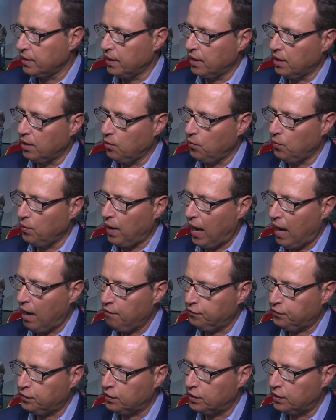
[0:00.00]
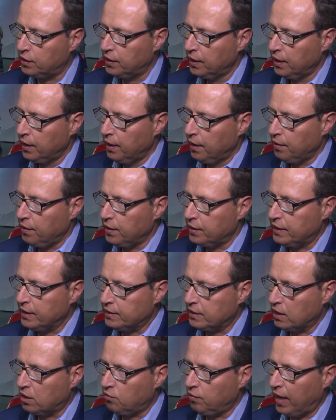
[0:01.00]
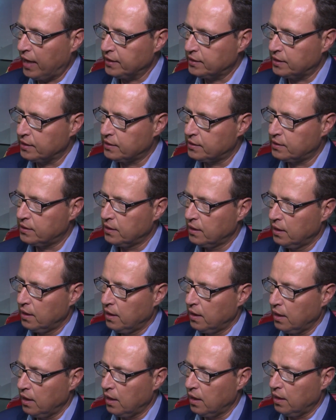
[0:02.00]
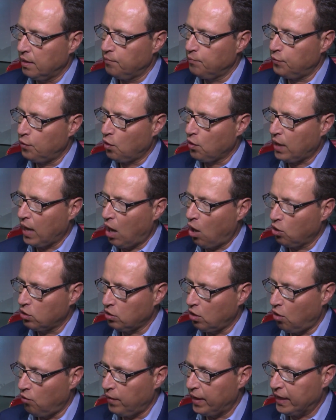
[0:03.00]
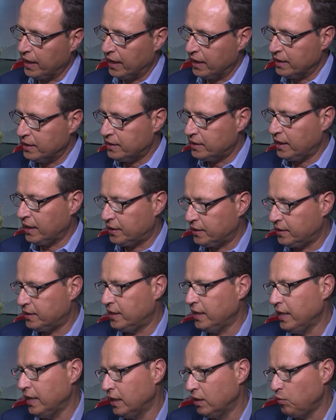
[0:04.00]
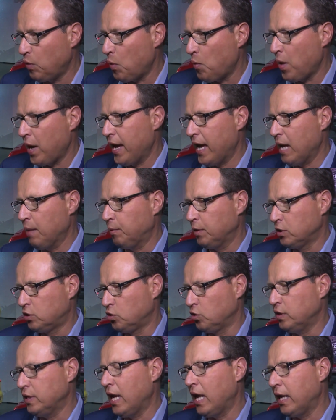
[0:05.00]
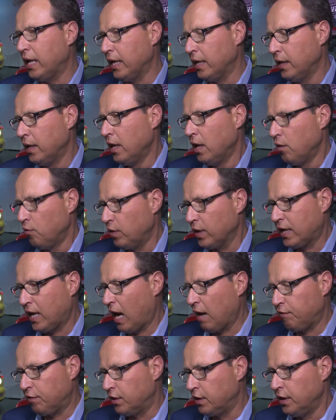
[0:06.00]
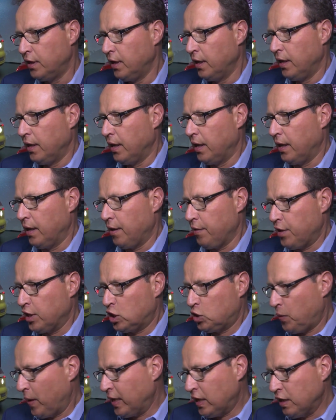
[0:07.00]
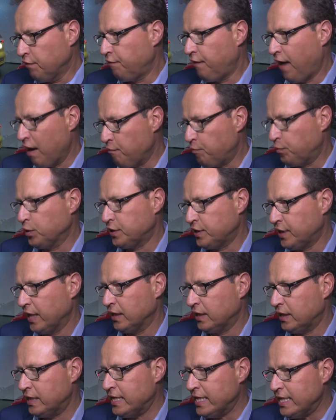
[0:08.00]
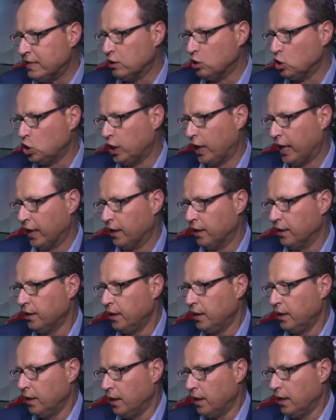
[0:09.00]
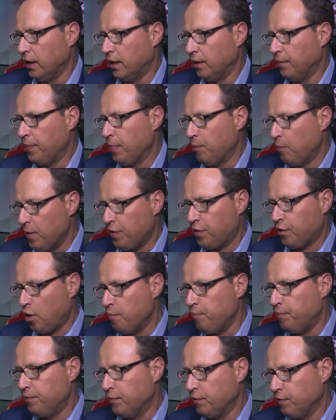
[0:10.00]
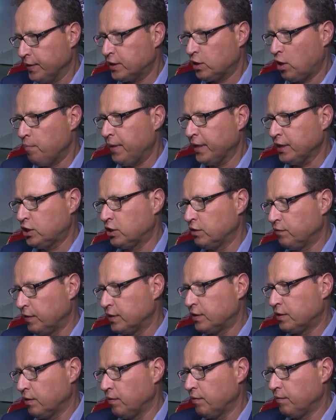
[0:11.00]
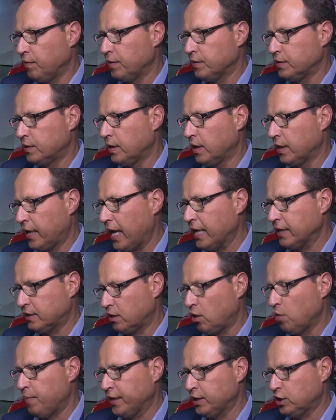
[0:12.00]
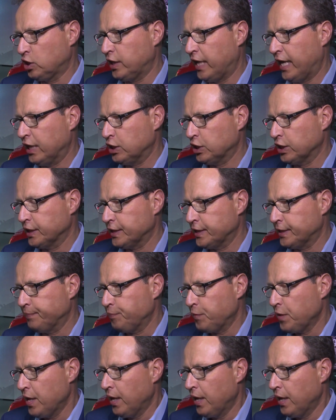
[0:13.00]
Uh, after the diesel crisis uh, broke out already in 16, we were able to nearly recover uh, the 25% diesel share um, with, com with combustion, with, uh, with uh, gas combustion engines.